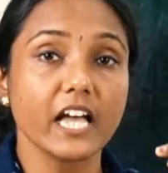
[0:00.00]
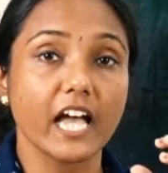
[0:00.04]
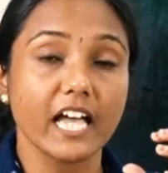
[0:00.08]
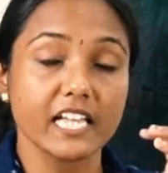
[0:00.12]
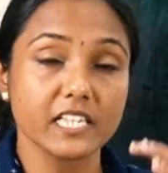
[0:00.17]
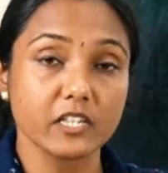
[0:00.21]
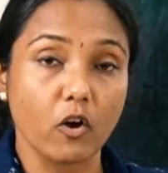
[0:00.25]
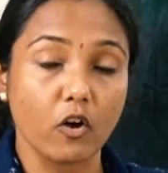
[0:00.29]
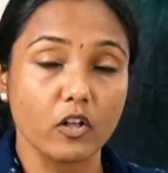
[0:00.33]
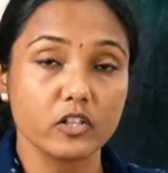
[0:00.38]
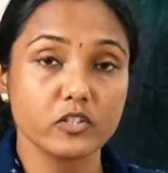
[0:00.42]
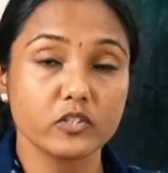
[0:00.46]

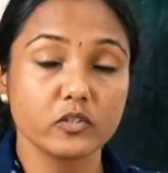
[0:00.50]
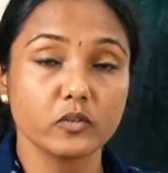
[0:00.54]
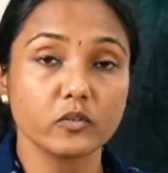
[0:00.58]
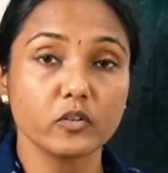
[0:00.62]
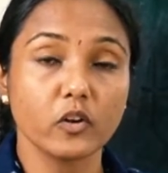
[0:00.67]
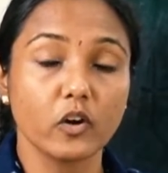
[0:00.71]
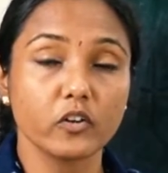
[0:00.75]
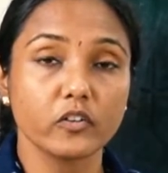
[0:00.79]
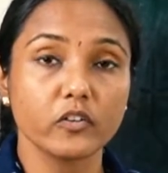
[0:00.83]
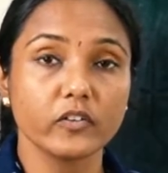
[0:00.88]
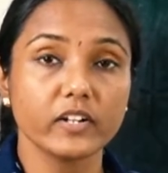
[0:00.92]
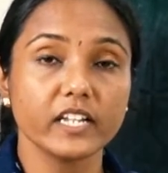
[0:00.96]
as also
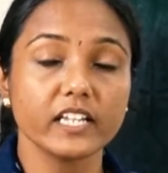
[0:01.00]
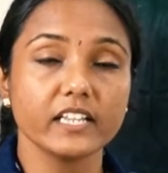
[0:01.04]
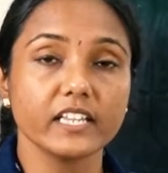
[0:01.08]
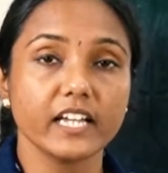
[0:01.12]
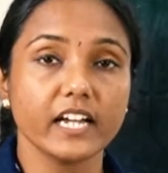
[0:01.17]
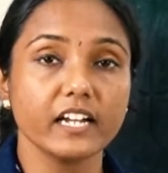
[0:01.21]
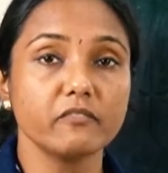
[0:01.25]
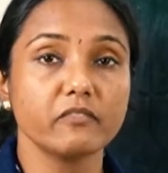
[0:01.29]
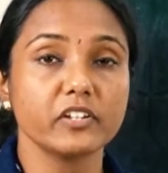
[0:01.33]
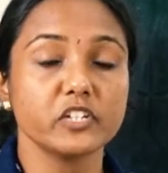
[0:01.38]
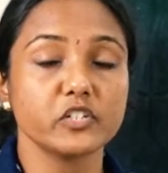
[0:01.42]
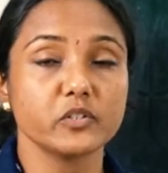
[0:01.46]
not only
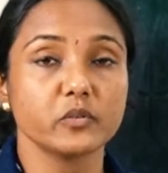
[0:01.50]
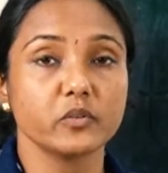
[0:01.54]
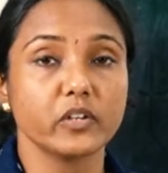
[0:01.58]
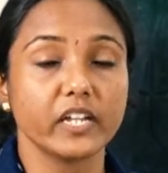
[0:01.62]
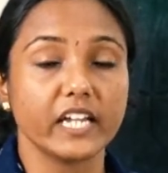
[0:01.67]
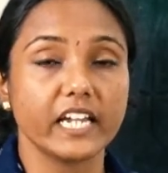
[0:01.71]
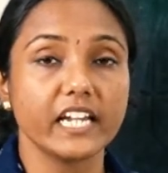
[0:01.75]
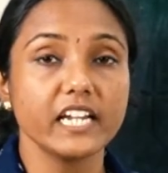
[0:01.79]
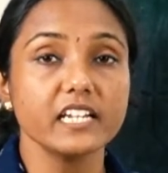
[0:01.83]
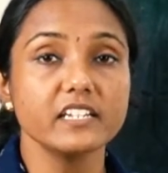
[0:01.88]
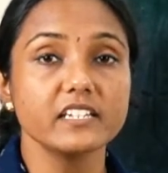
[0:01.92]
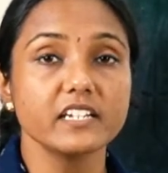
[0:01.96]
that, we should
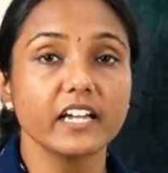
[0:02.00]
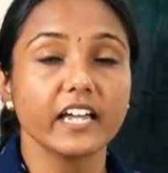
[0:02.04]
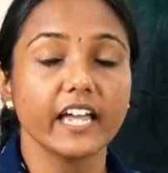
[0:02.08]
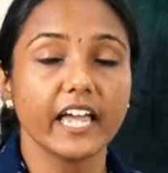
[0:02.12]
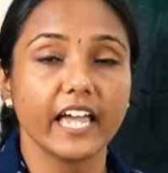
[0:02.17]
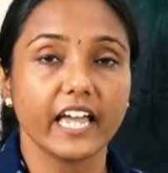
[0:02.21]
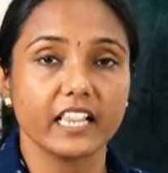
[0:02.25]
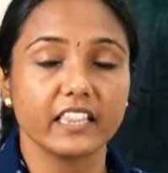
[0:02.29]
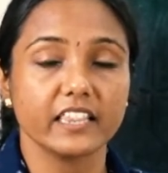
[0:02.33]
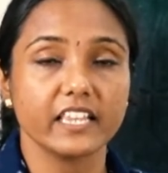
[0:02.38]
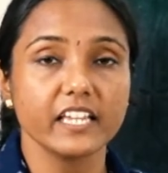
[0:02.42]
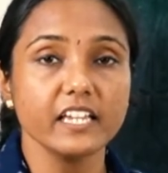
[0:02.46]
eat
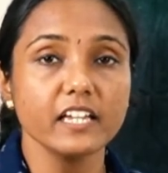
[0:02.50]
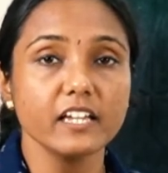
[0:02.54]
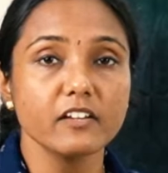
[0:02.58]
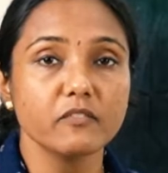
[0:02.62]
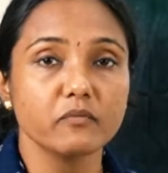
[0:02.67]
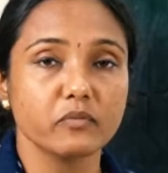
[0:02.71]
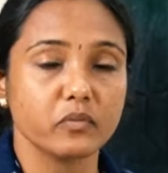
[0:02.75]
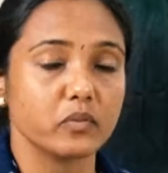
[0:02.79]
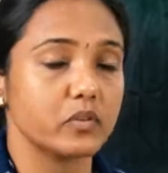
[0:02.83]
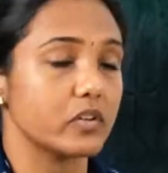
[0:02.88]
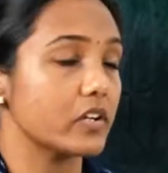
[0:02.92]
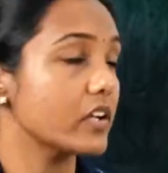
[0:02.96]
healthy
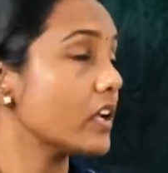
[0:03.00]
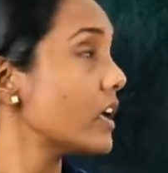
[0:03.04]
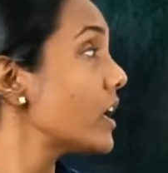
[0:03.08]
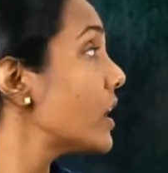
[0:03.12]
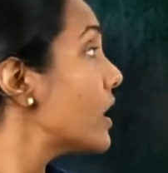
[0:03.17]
food.